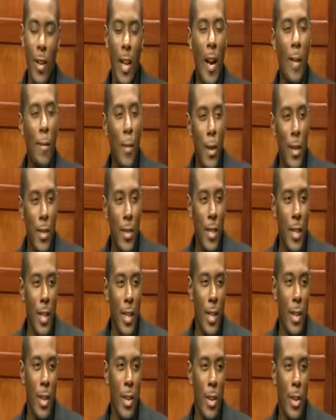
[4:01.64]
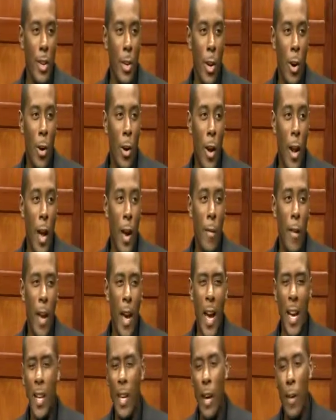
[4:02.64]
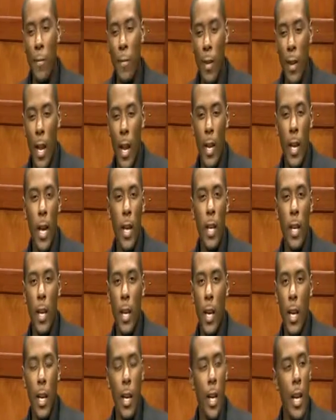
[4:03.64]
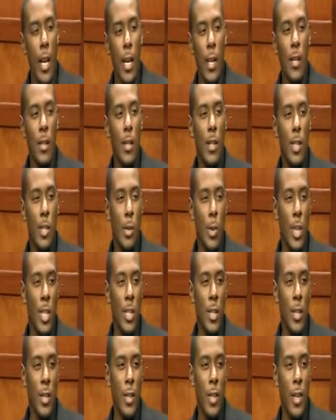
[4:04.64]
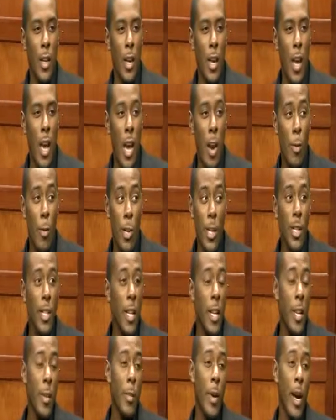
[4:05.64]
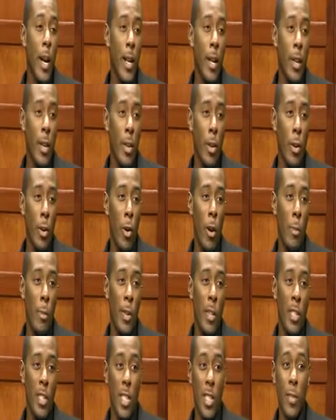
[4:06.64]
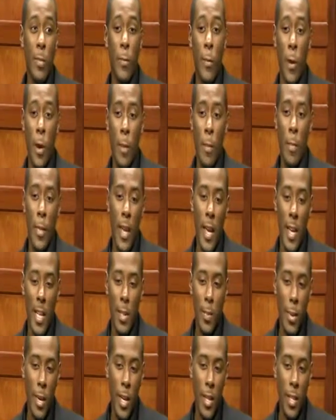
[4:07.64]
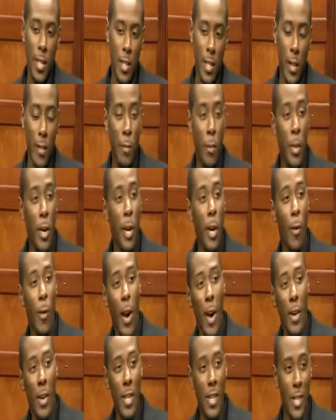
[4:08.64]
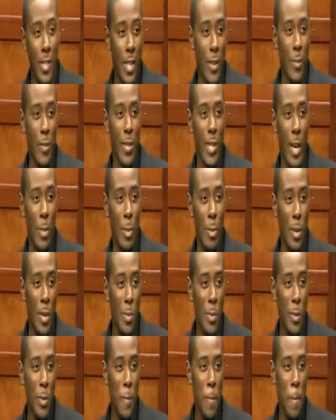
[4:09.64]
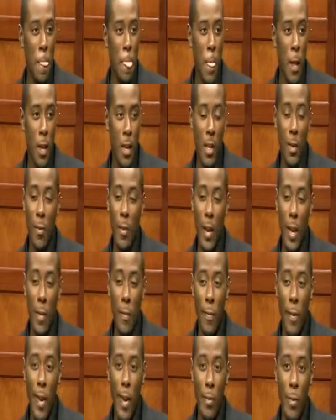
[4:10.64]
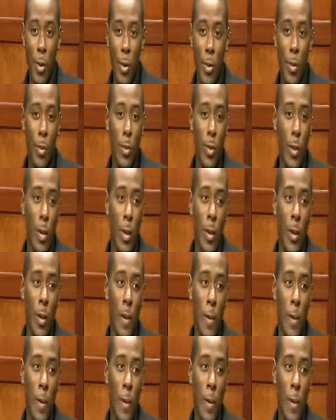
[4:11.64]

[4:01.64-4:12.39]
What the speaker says: diversity, and I feel like I can get in any situation and reach anybody, just from the experiences of being around these different type of people. Even at FAMU,